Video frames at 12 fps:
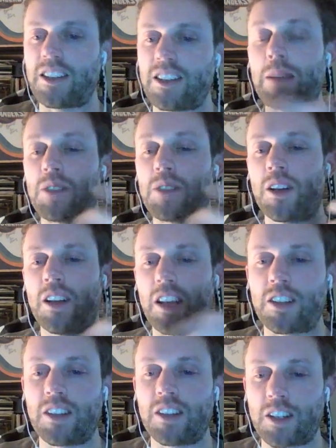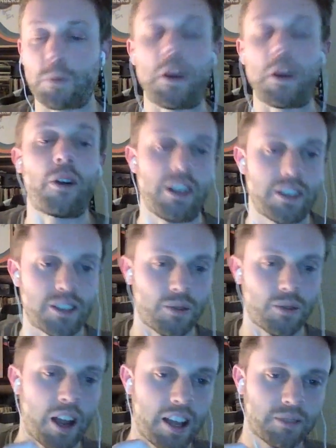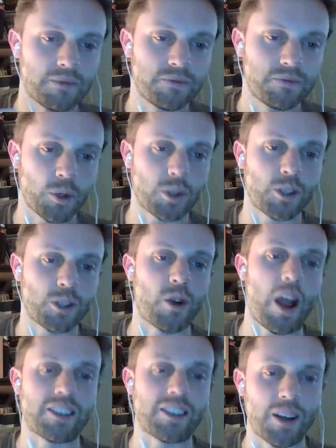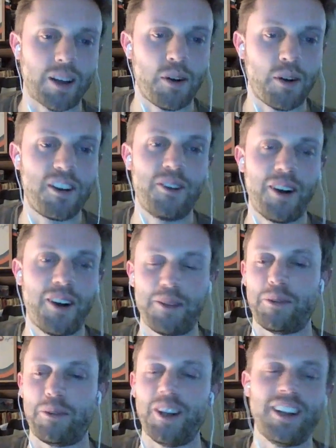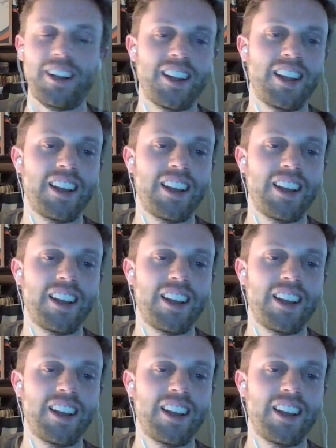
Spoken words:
I seem to experience, right? Contract, however you want to put it.